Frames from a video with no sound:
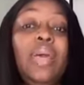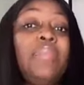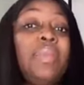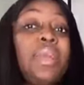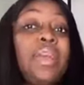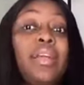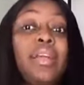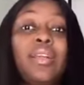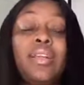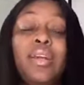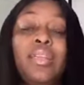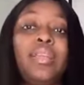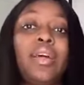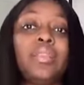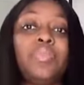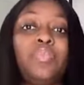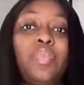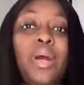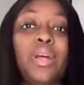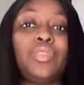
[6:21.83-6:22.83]
let me clear
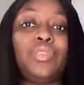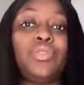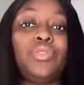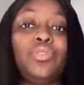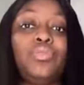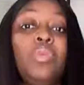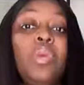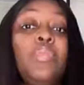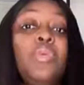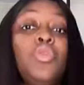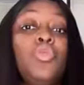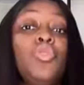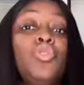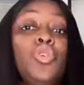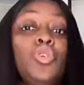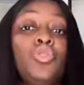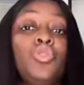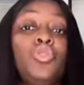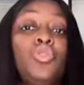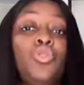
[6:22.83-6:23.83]
that part to you. Maybe you
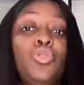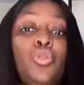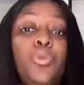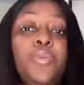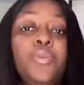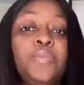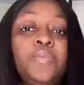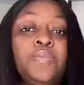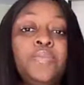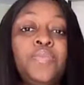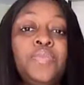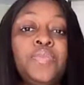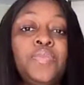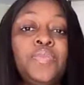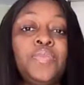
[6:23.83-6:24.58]
don't know.